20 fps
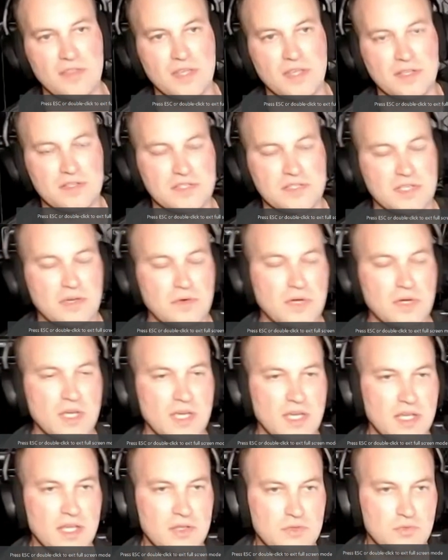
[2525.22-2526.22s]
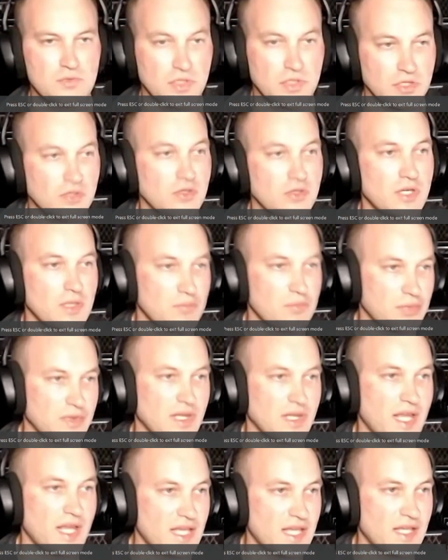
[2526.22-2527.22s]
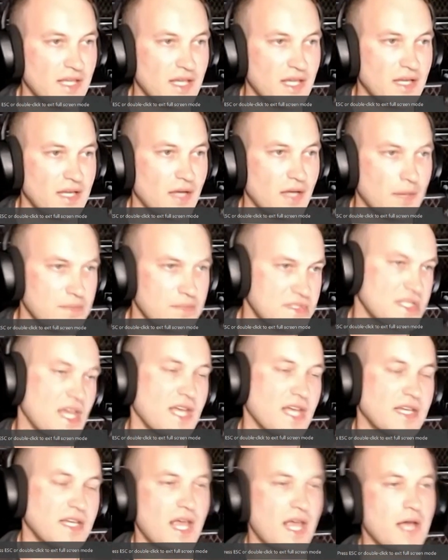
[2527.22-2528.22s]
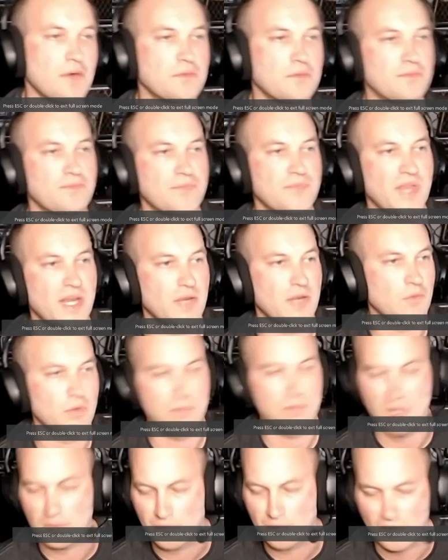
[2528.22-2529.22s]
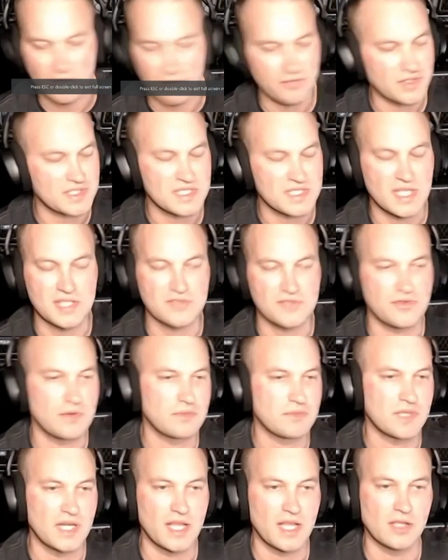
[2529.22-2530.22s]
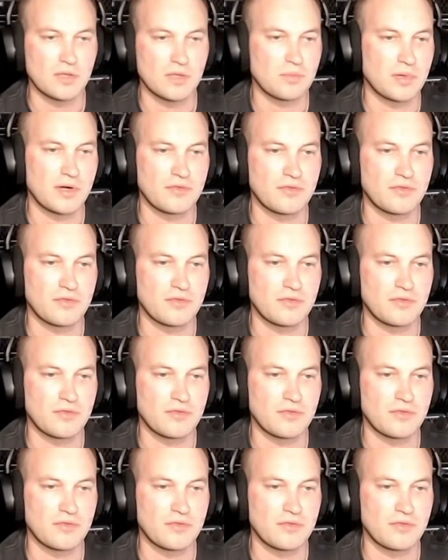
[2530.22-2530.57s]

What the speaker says: So he's really good at playing it upside down, and it would make perfect sense for him to nail it perfectly.